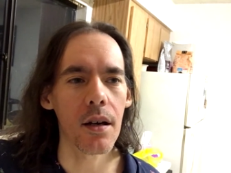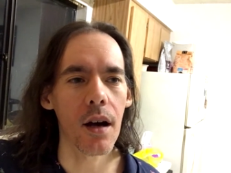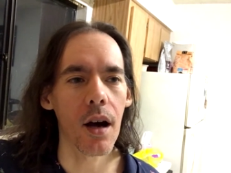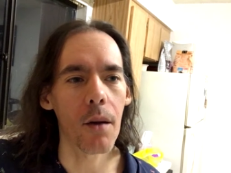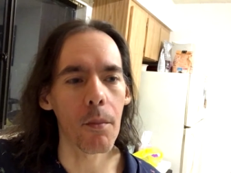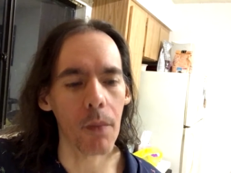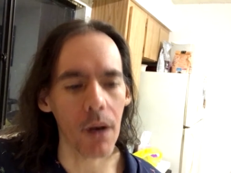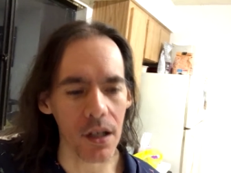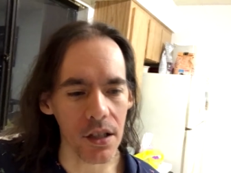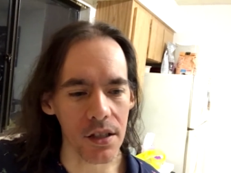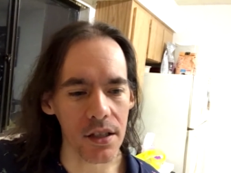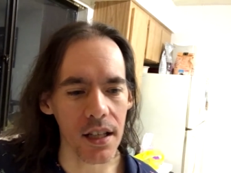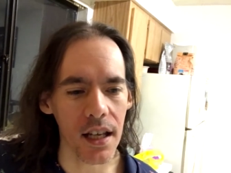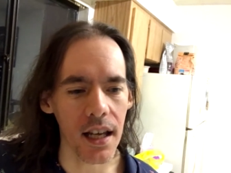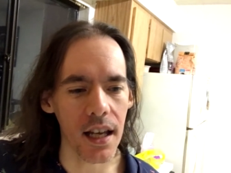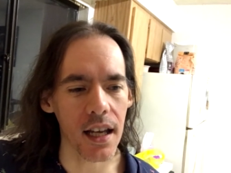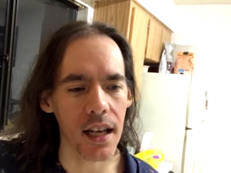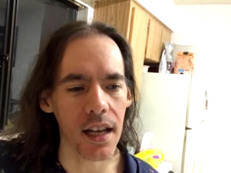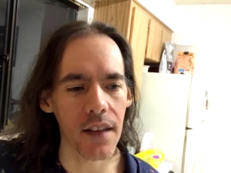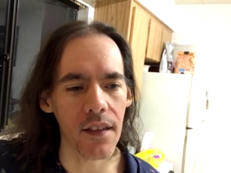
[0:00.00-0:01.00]
a
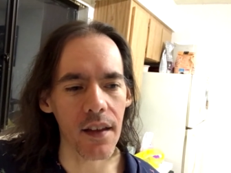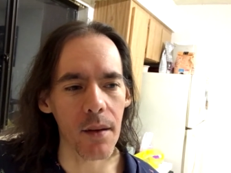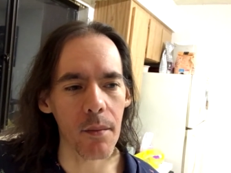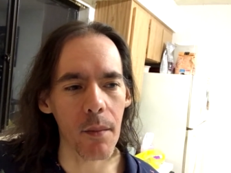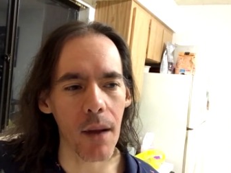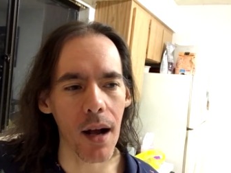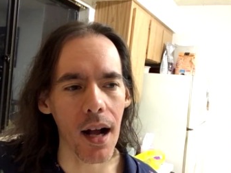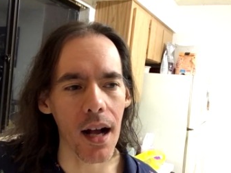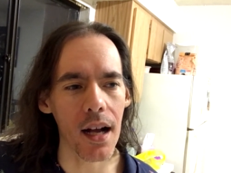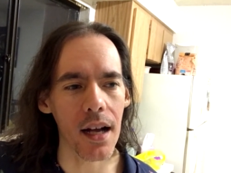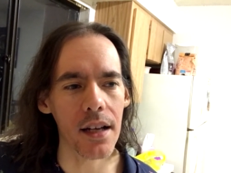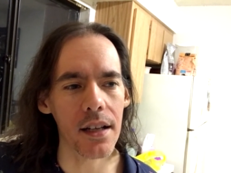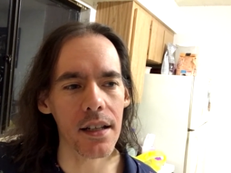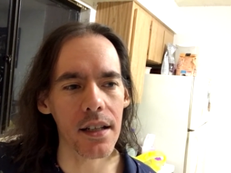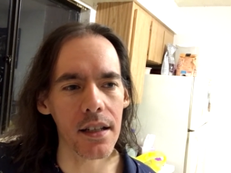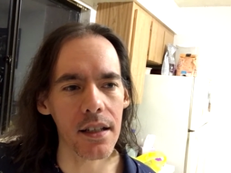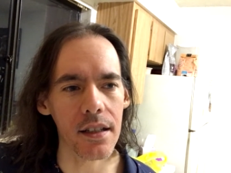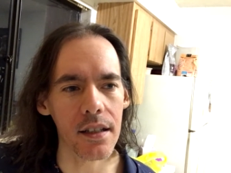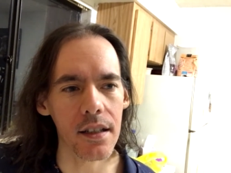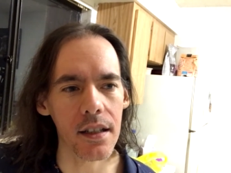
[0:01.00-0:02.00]
Mustang, and then mod
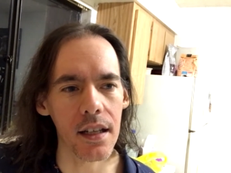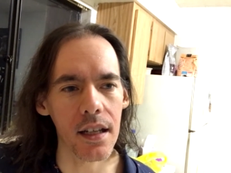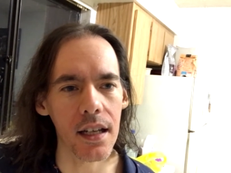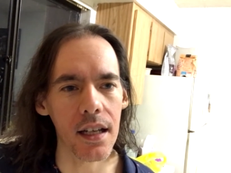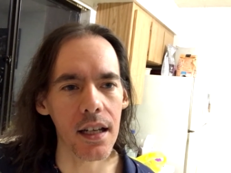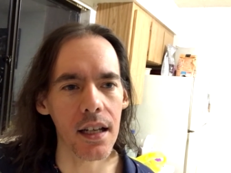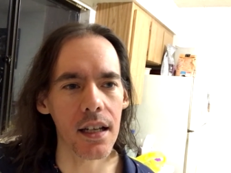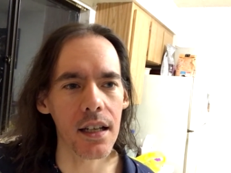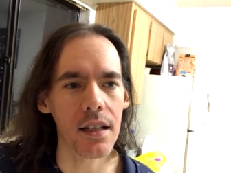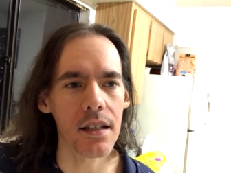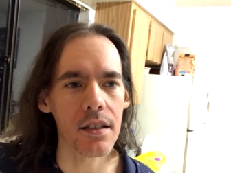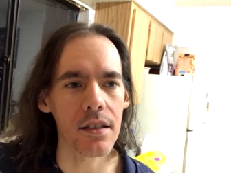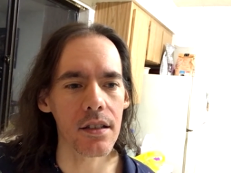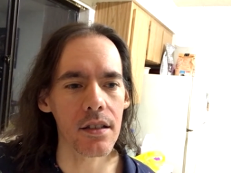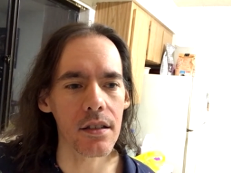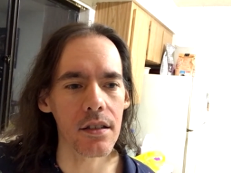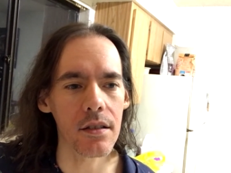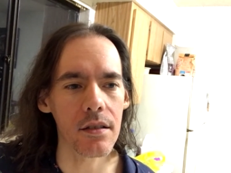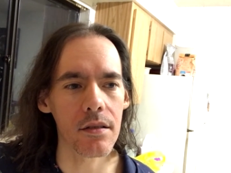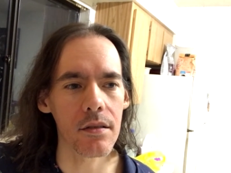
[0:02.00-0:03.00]
it, and
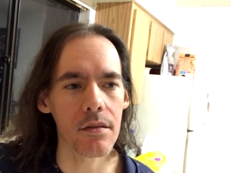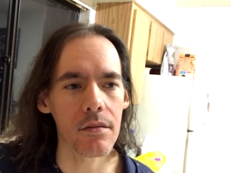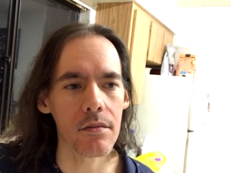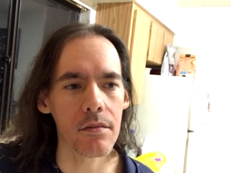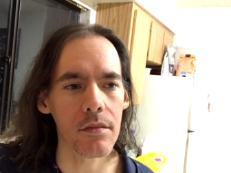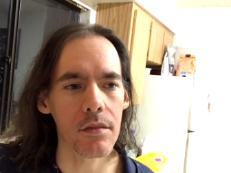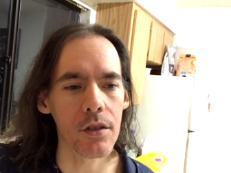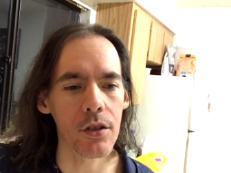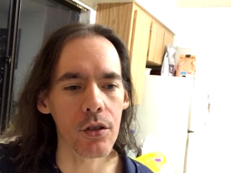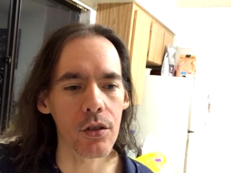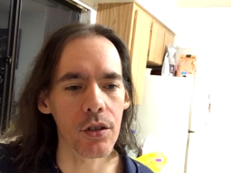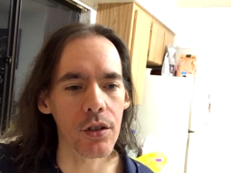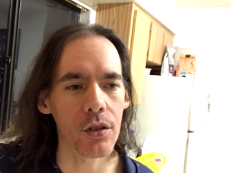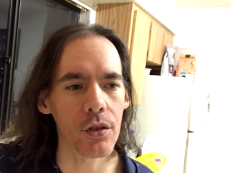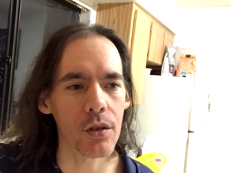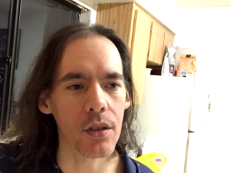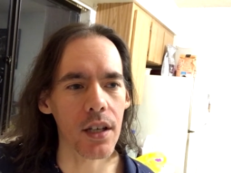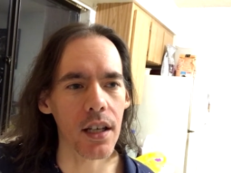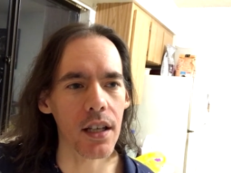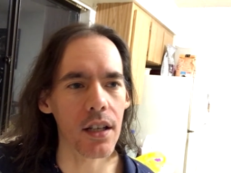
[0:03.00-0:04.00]
you'll
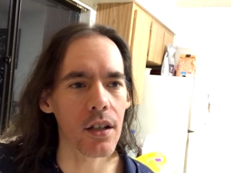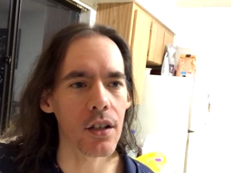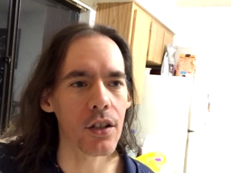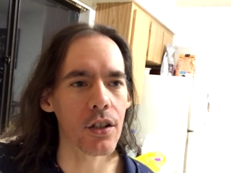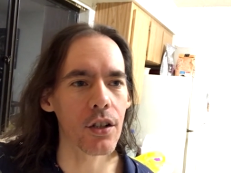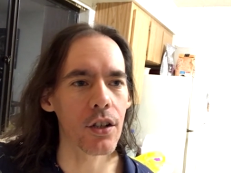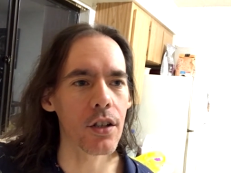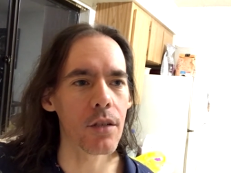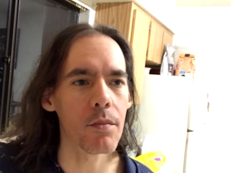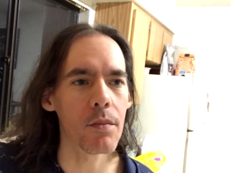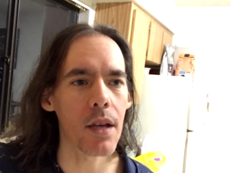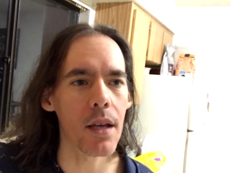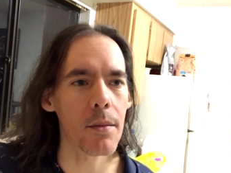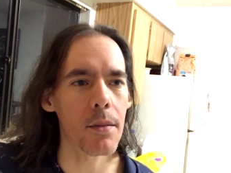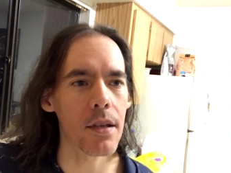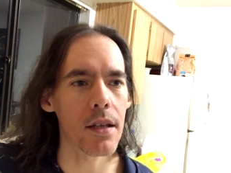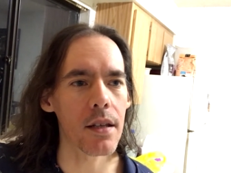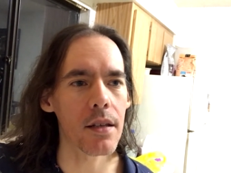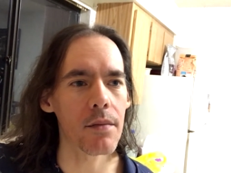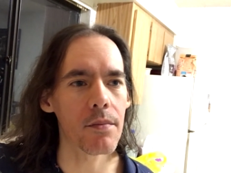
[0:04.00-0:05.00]
get a good
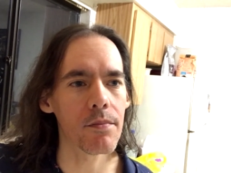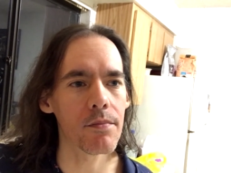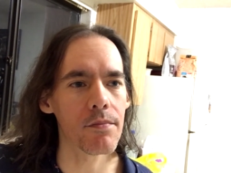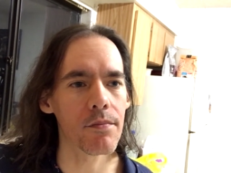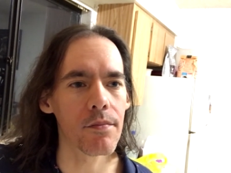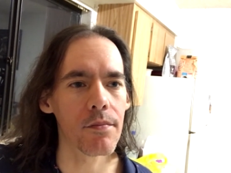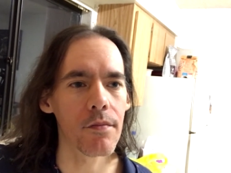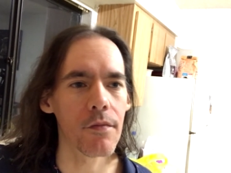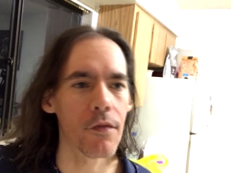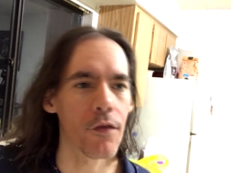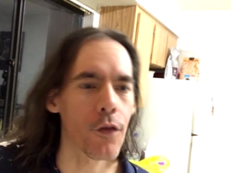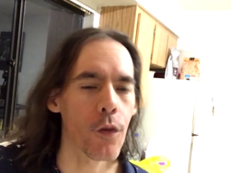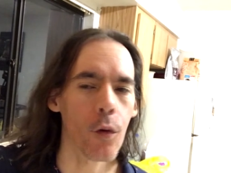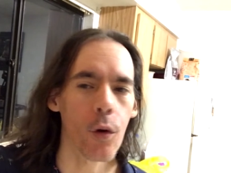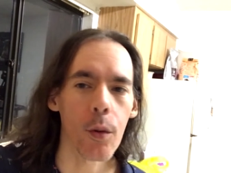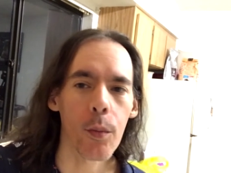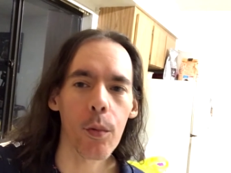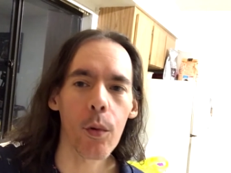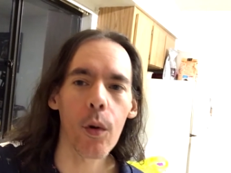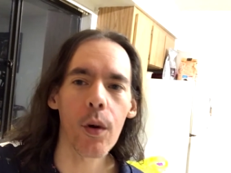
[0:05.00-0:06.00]
maybe
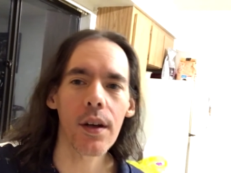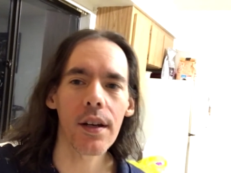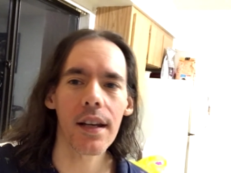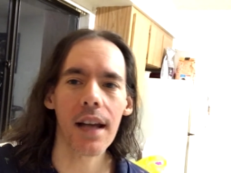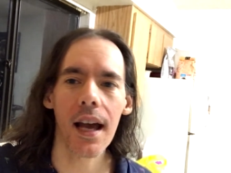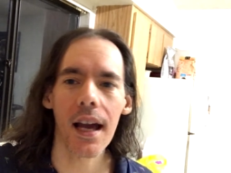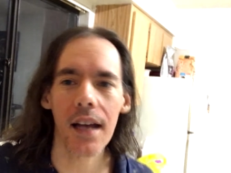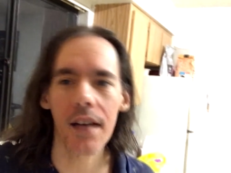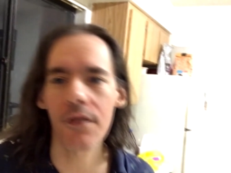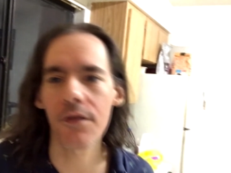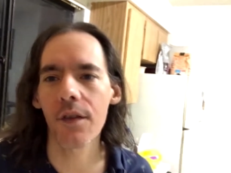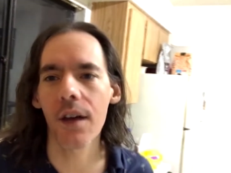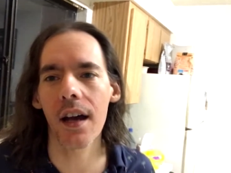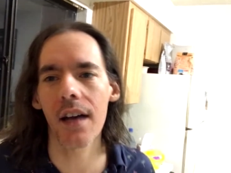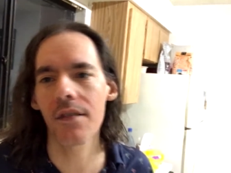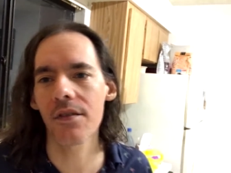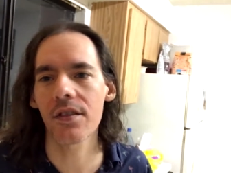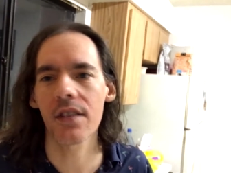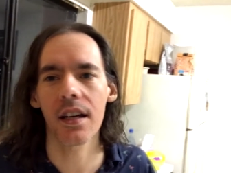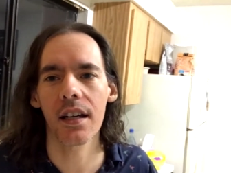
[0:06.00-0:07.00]

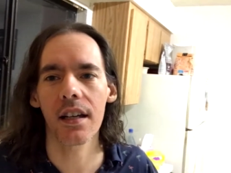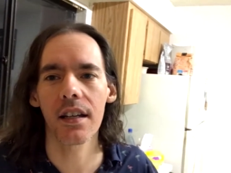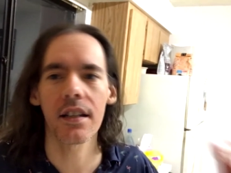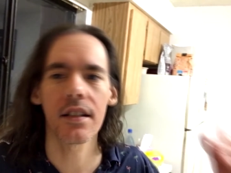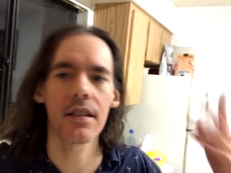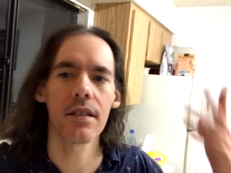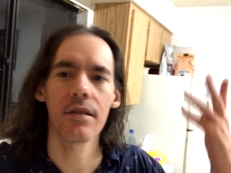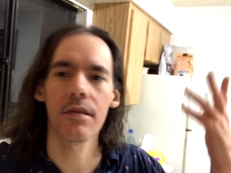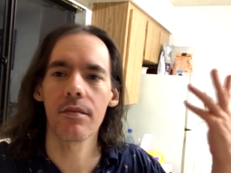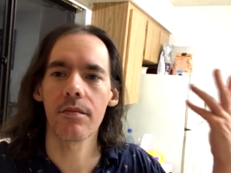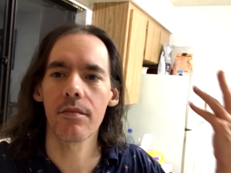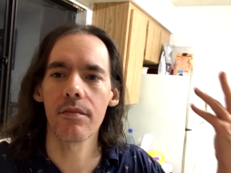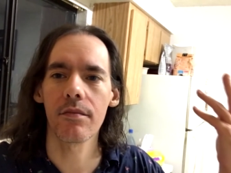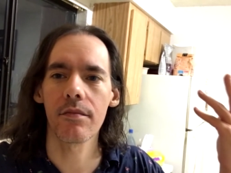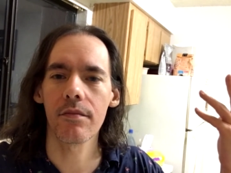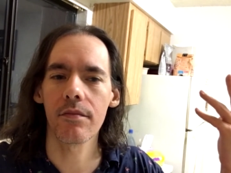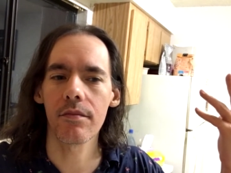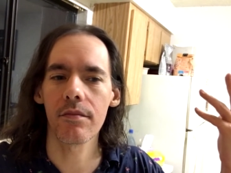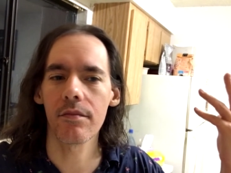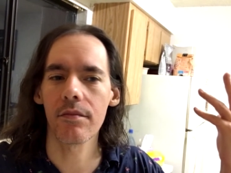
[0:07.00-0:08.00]
4.95 second,
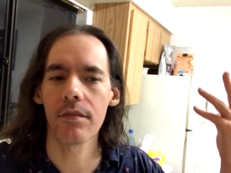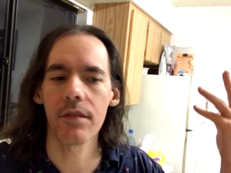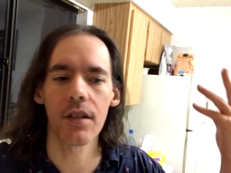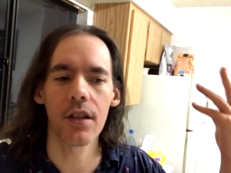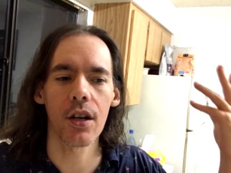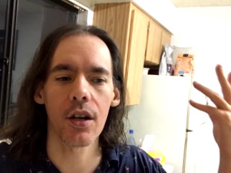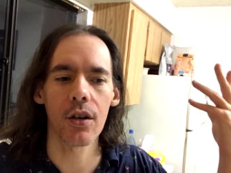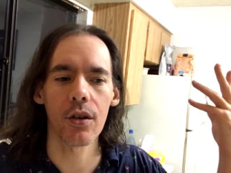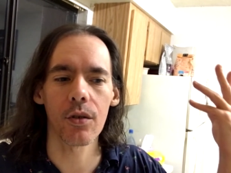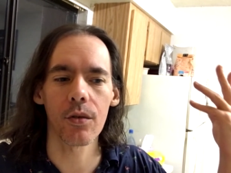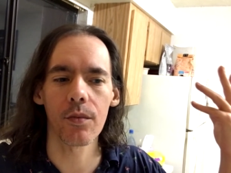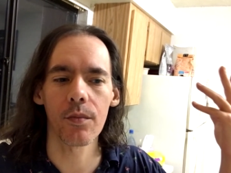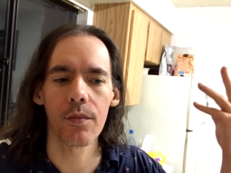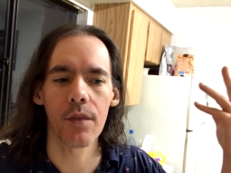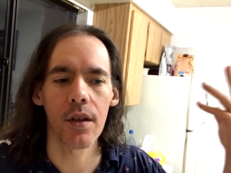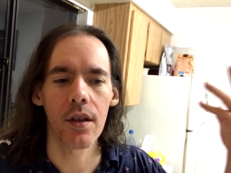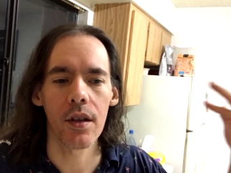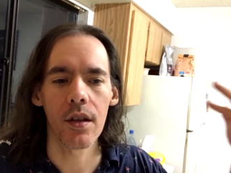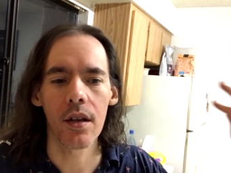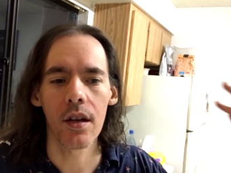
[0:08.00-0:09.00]
0
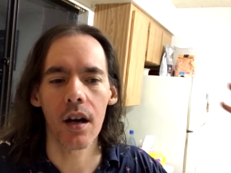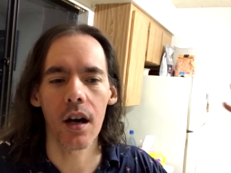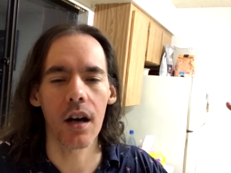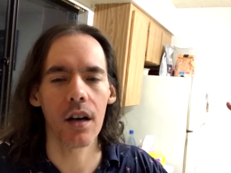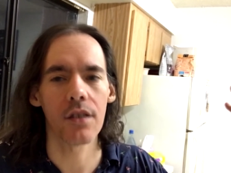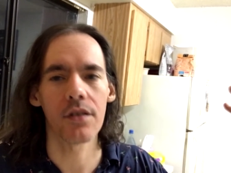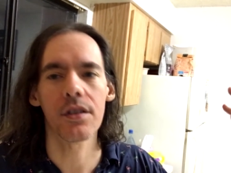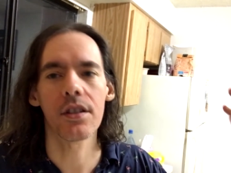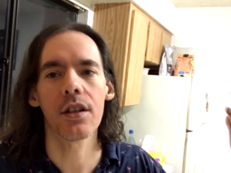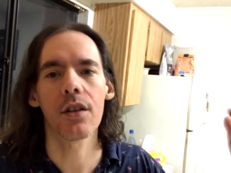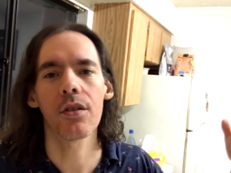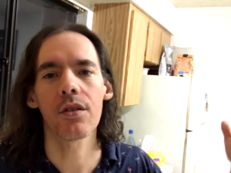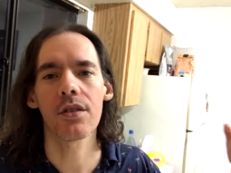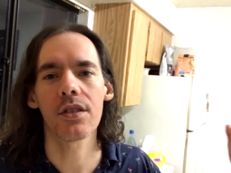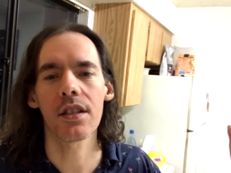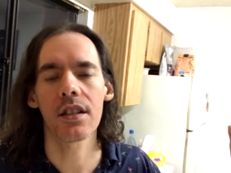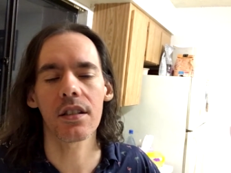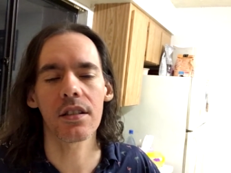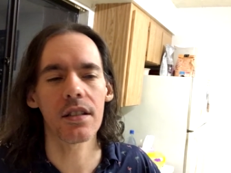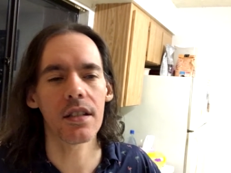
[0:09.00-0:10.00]
to
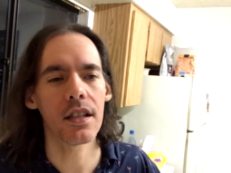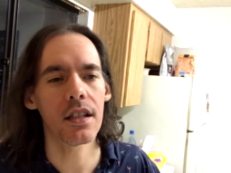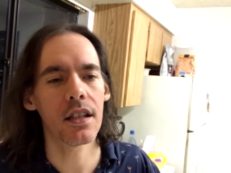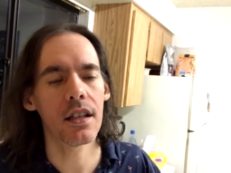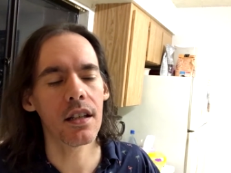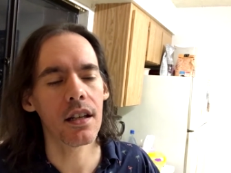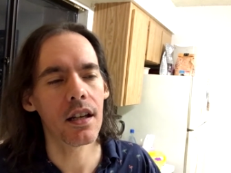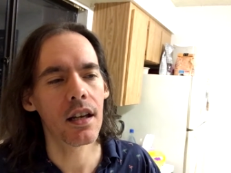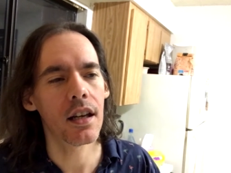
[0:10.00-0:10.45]
60.